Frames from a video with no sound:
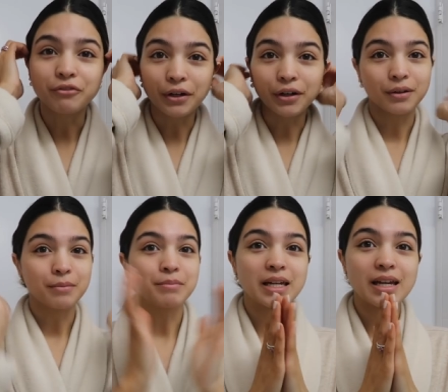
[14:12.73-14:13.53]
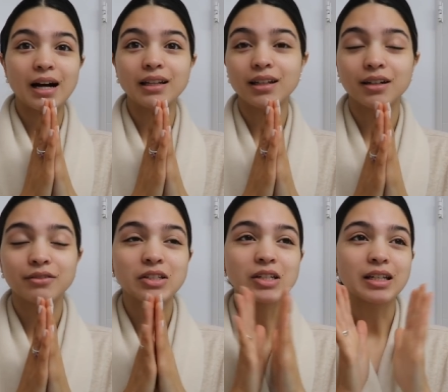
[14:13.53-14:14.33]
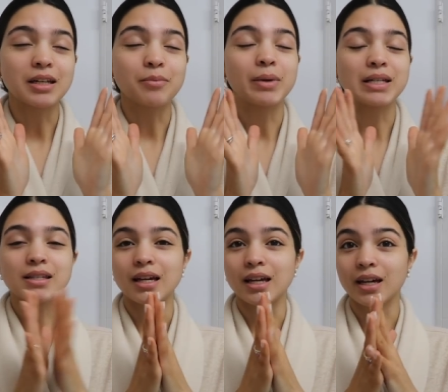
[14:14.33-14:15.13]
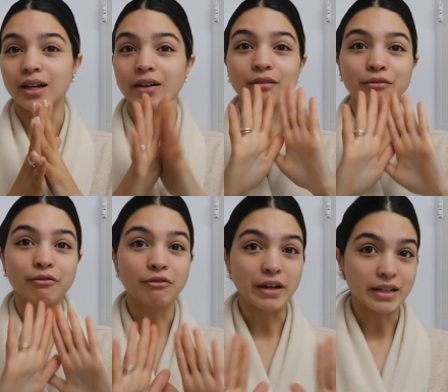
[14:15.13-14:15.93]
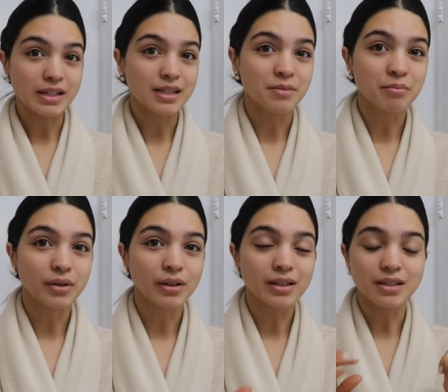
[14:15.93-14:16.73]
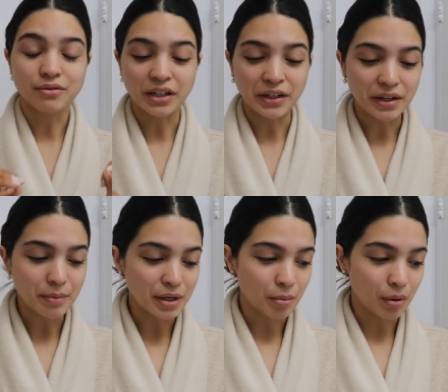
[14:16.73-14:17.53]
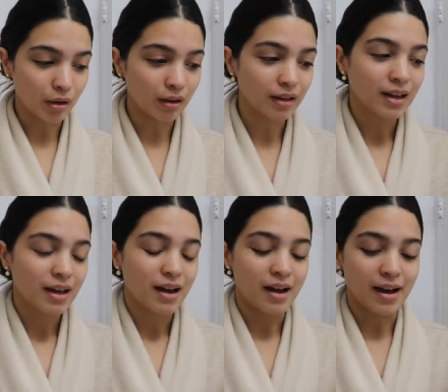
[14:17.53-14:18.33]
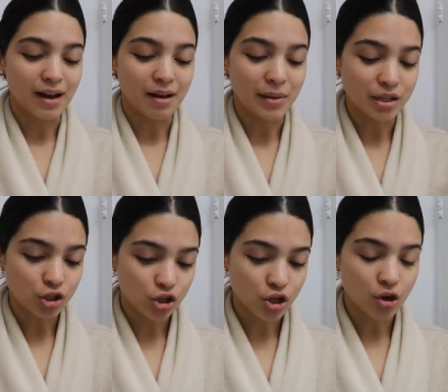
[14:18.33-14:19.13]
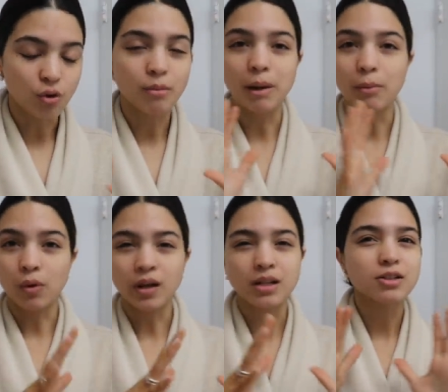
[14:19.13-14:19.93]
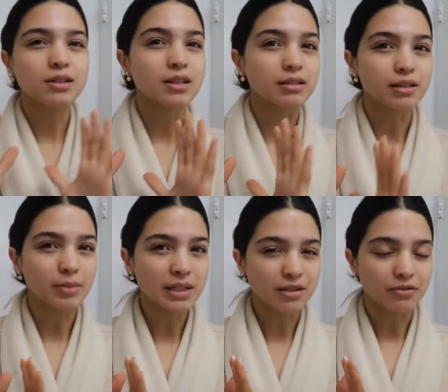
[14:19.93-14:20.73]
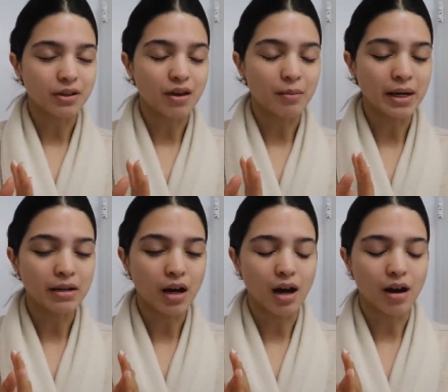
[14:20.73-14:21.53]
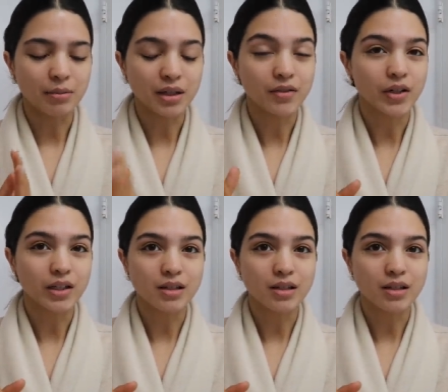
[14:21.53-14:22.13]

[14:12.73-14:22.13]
for me, I love to keep my skincare very simple. It's very minimal. Um, and so my mornings looks a little bit different than my um, evening